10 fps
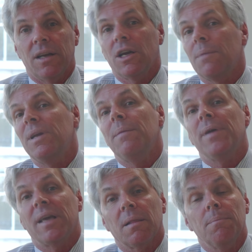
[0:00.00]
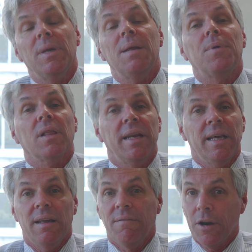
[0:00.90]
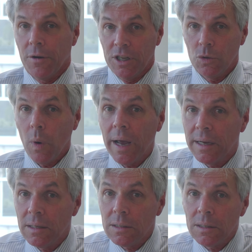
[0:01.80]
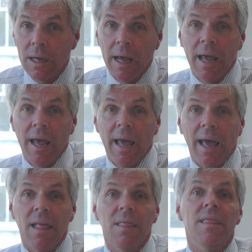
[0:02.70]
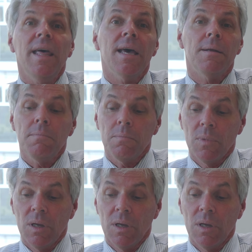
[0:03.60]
You're going to be manipulating in various ways. And then